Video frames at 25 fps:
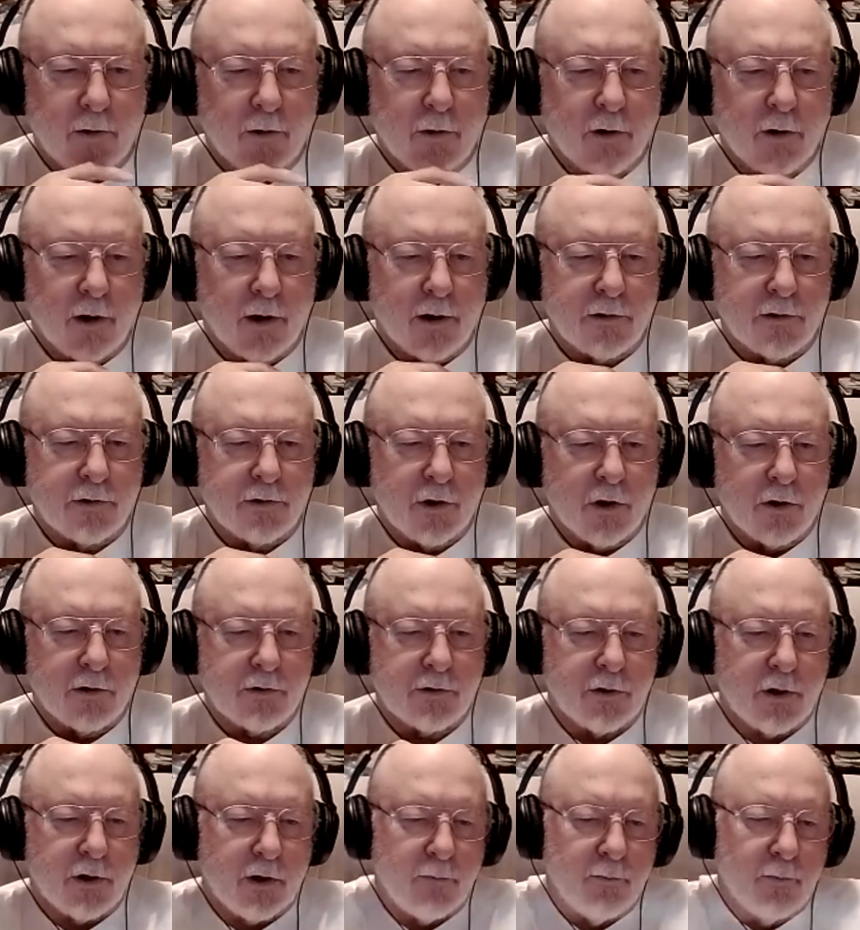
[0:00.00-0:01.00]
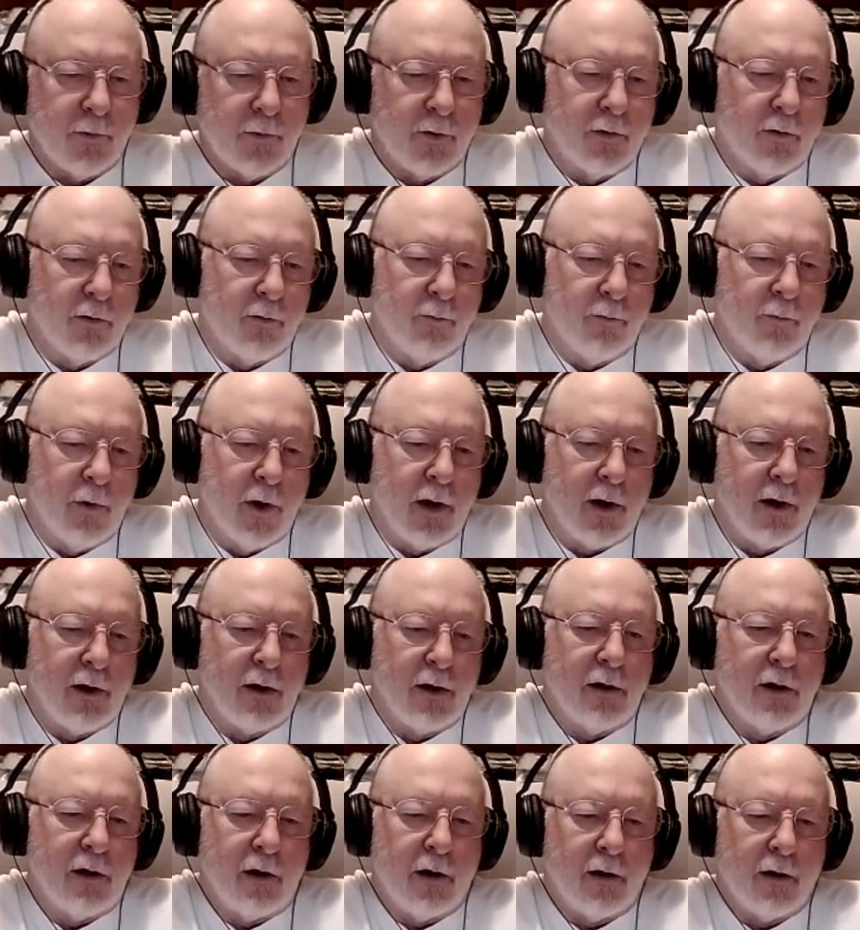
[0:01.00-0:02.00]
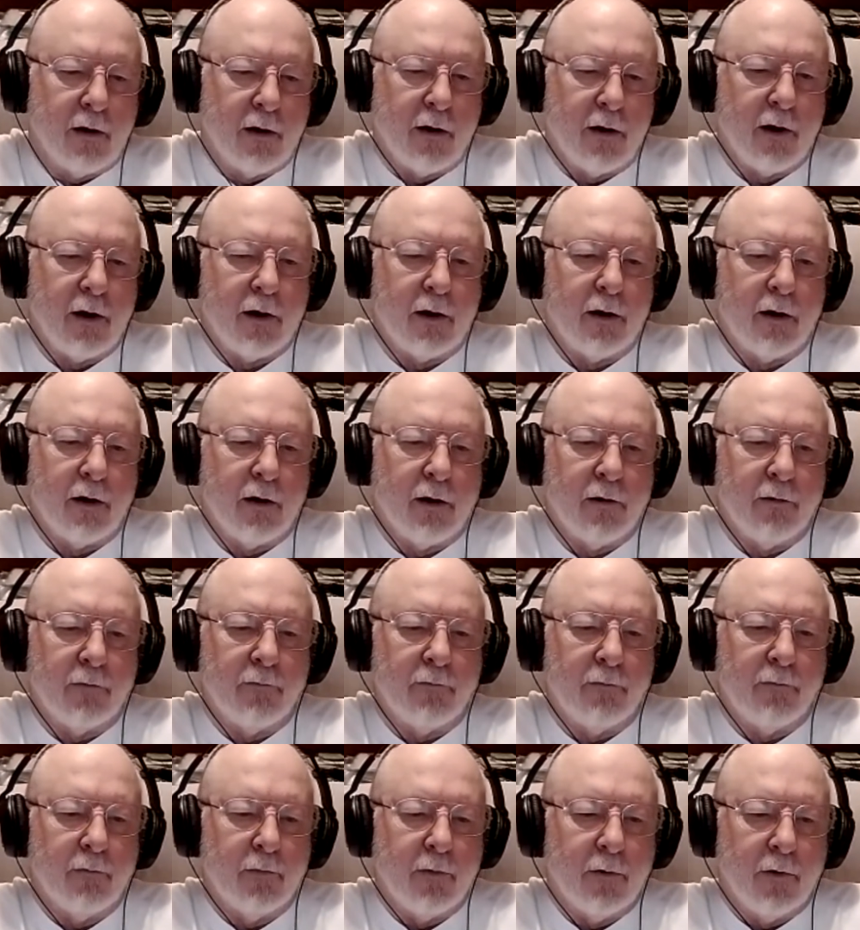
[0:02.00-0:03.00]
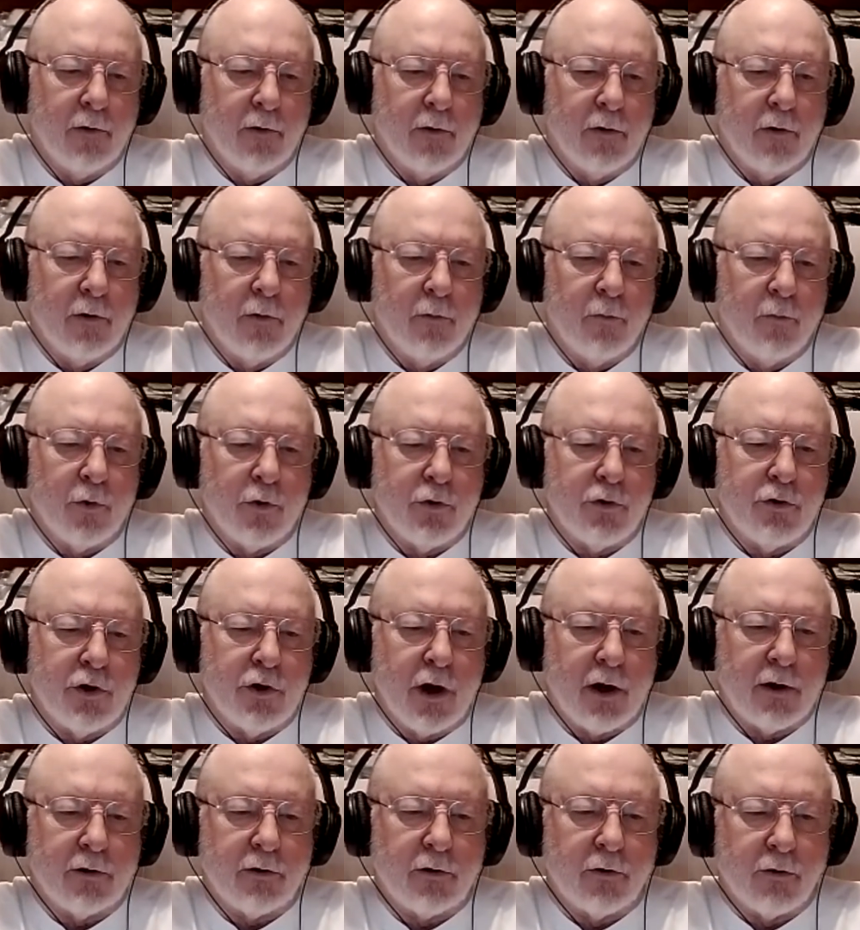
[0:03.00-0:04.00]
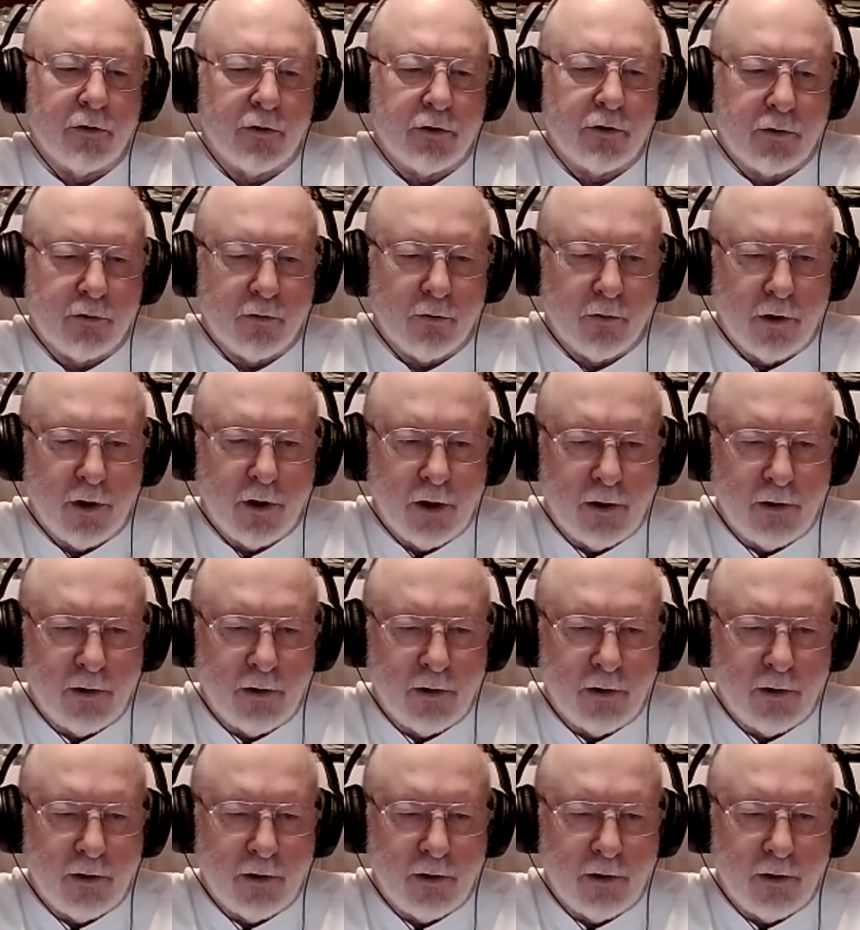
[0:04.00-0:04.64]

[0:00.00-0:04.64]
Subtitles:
I saw some that are made kind of like a projector screen,